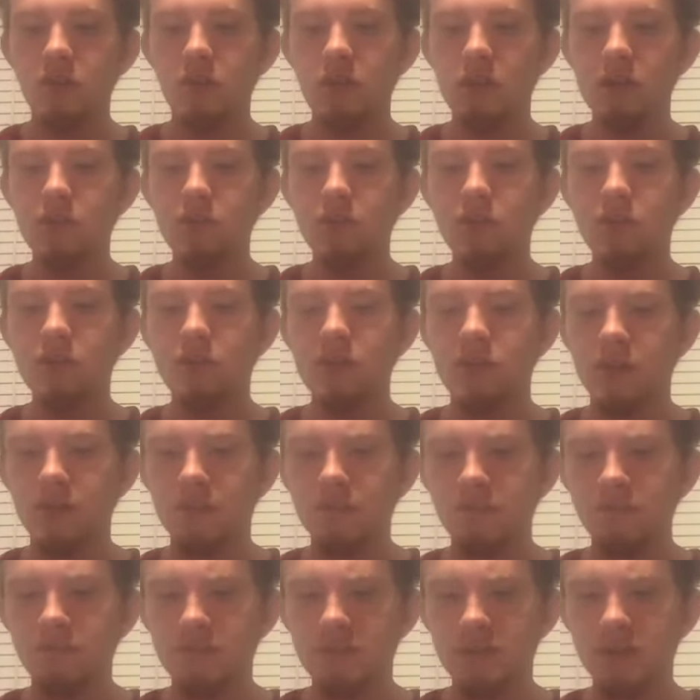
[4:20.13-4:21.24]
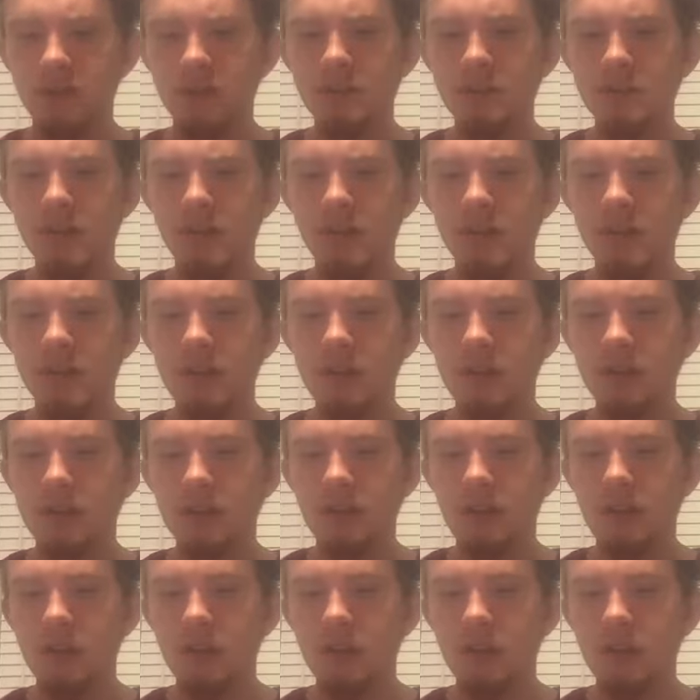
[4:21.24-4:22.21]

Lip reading: Harwood does a